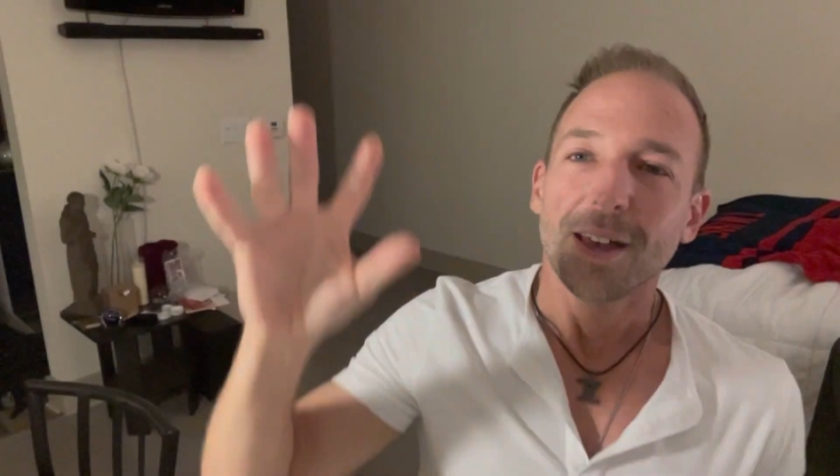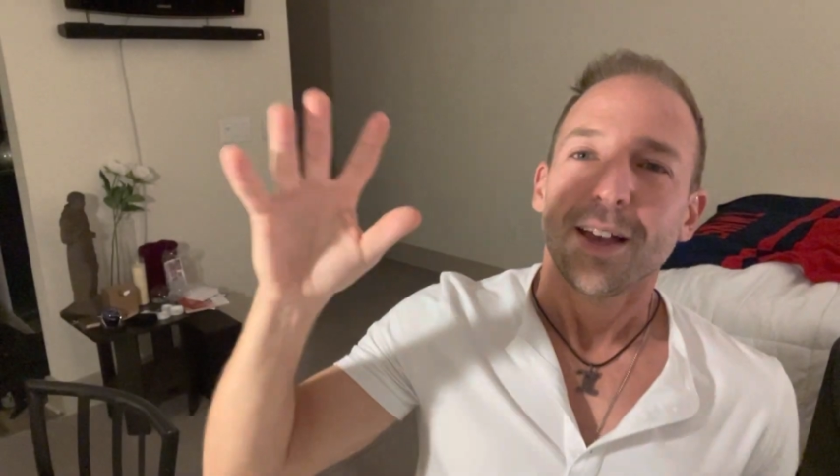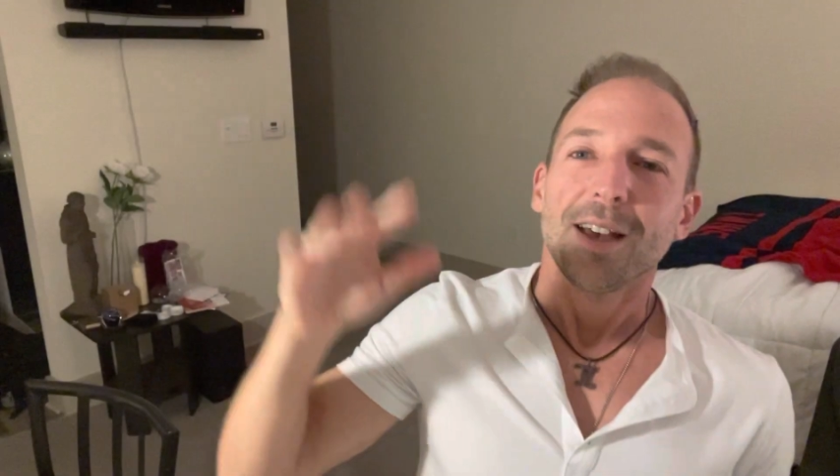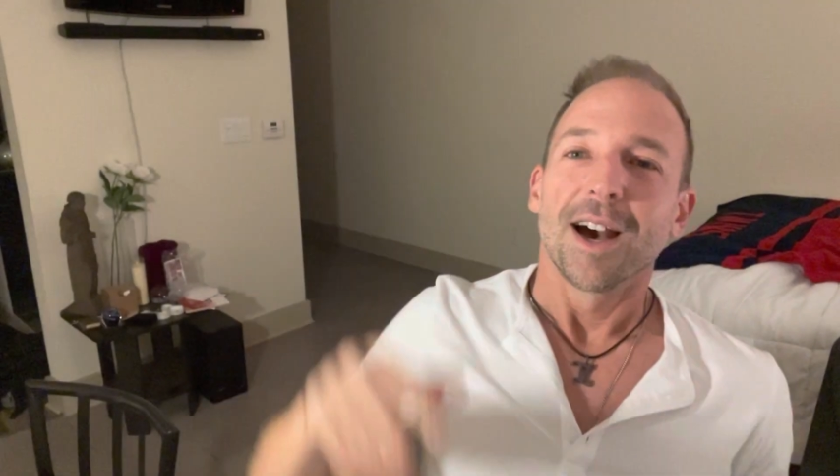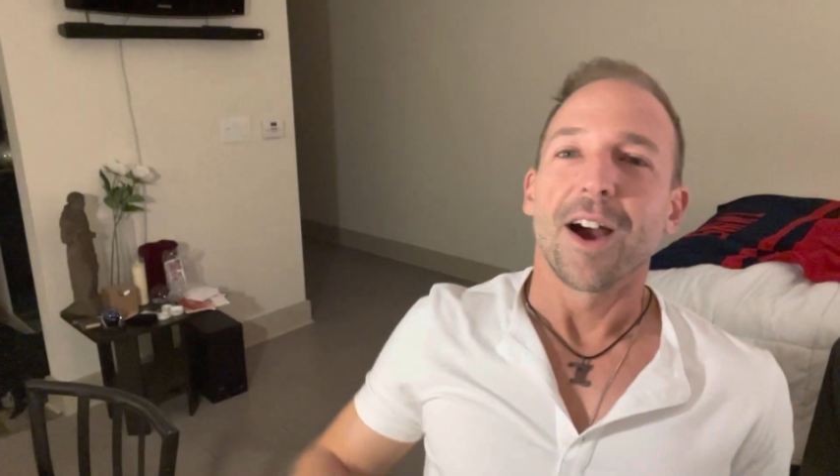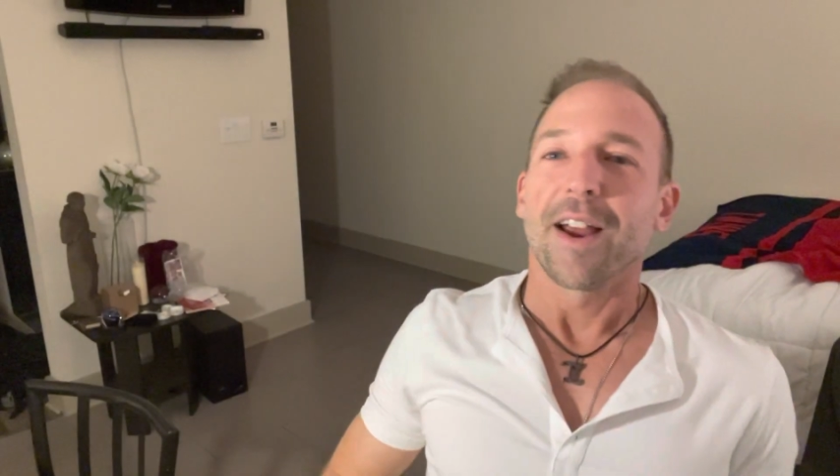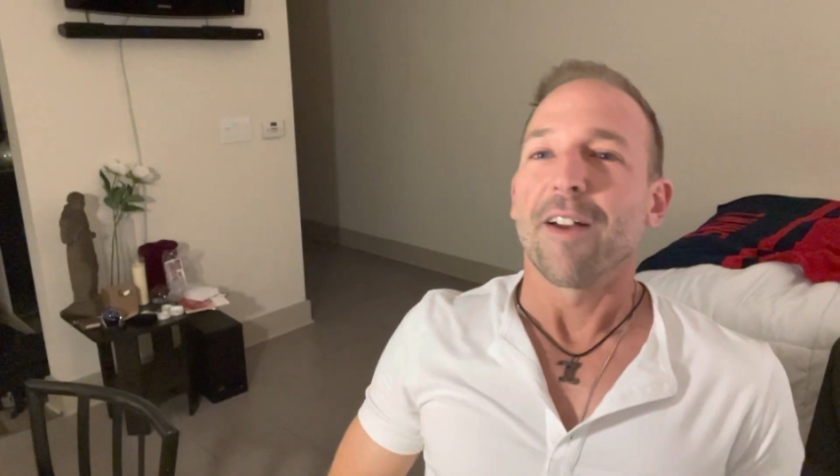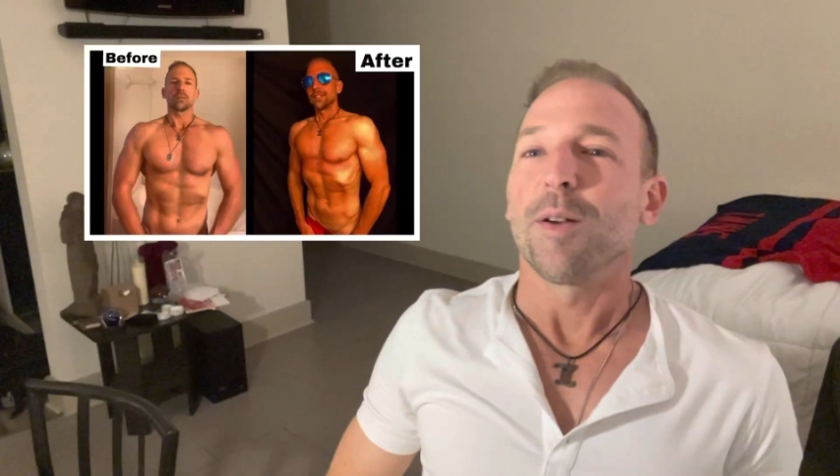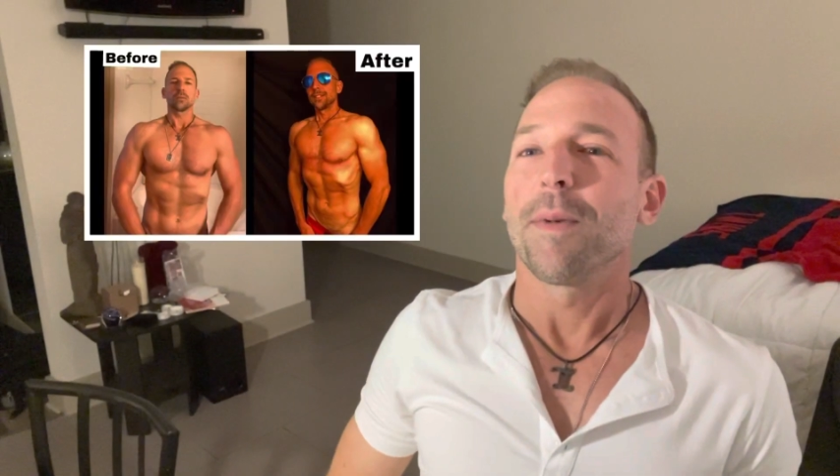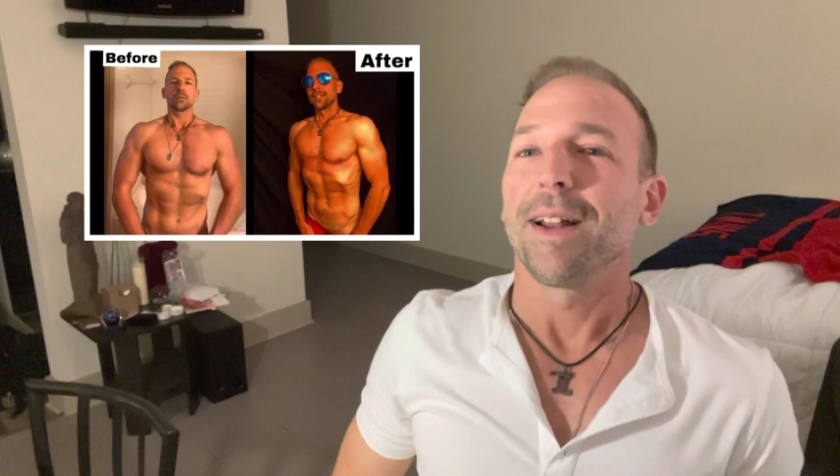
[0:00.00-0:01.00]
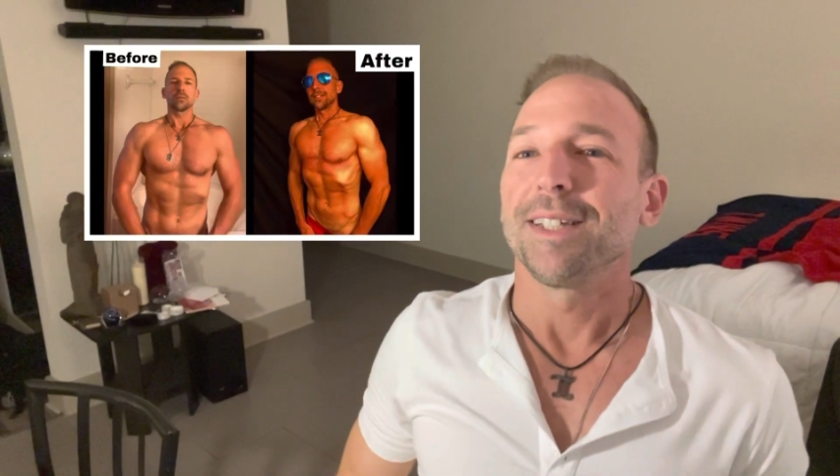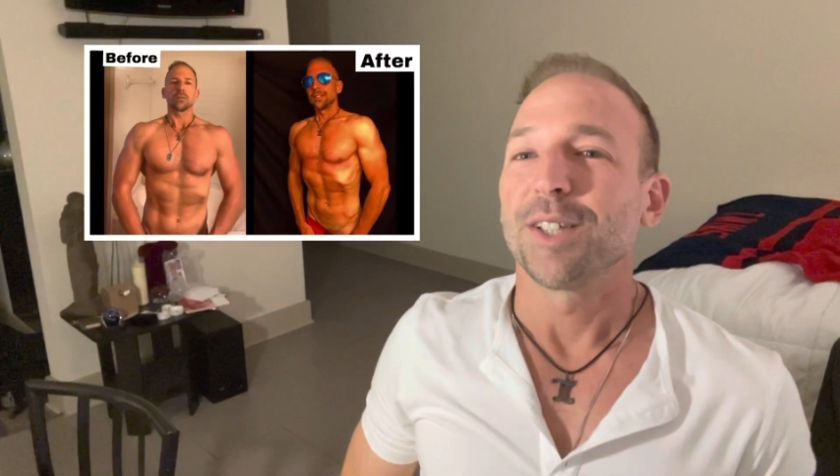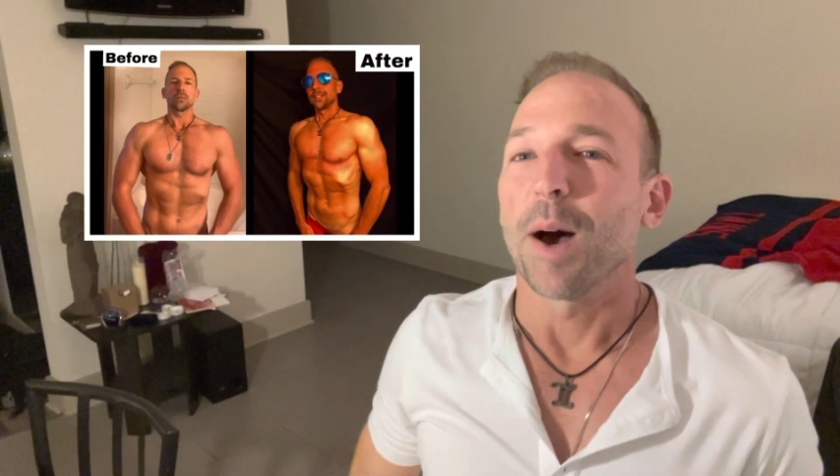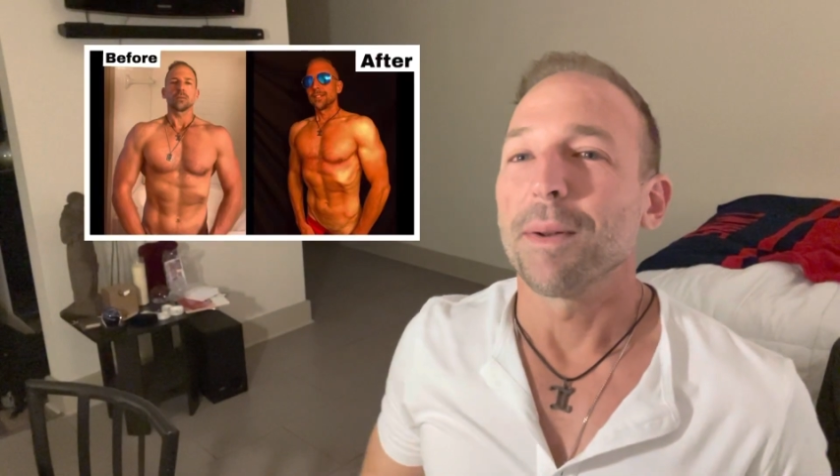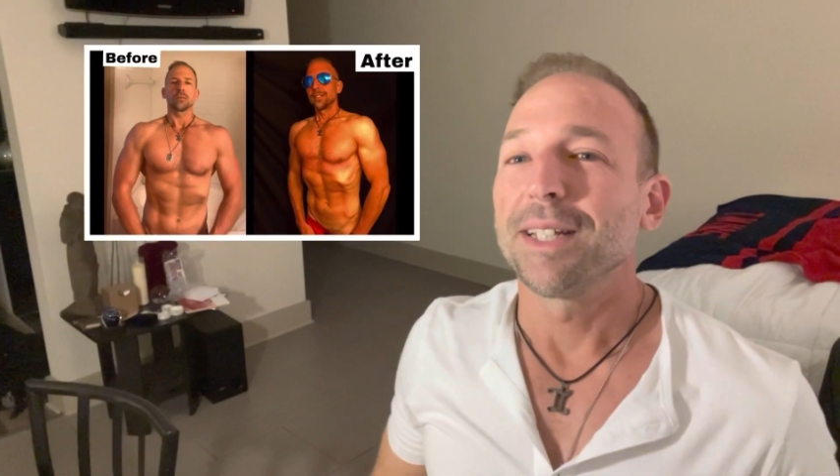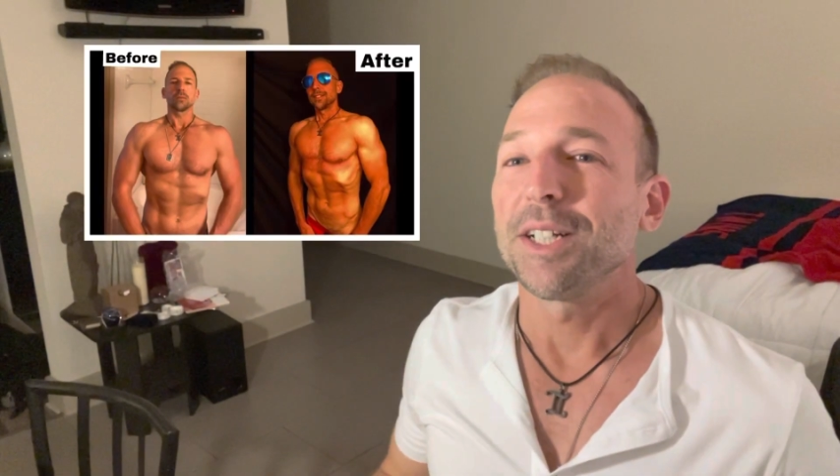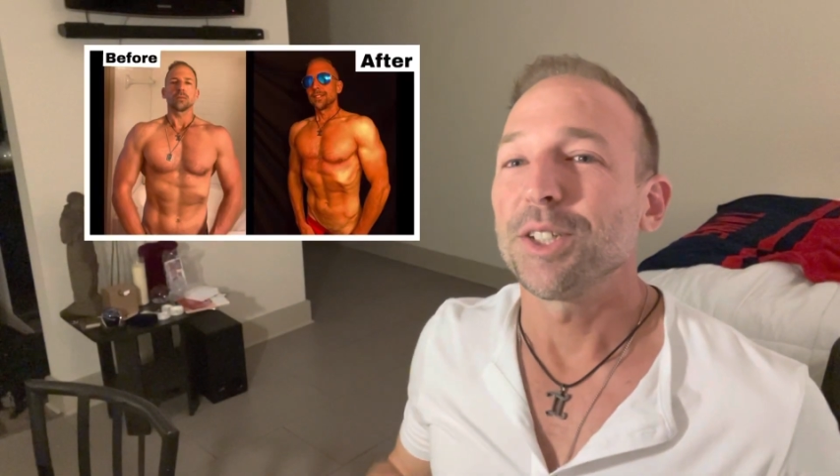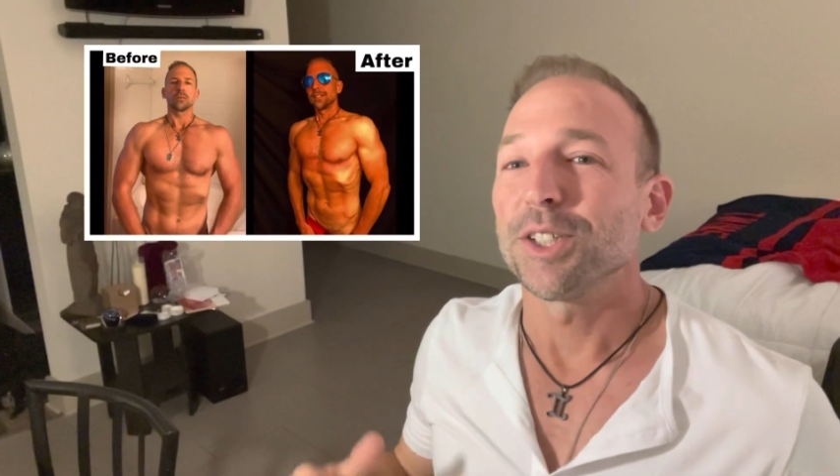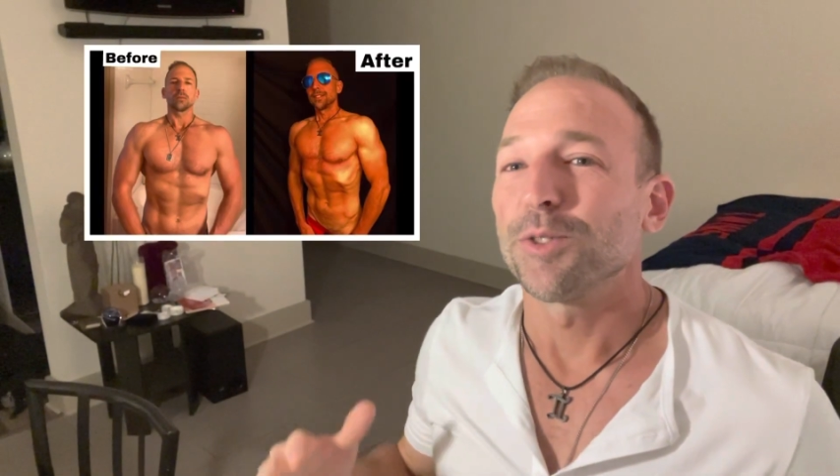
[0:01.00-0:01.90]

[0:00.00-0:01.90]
All right, everybody, so I'm gonna teach this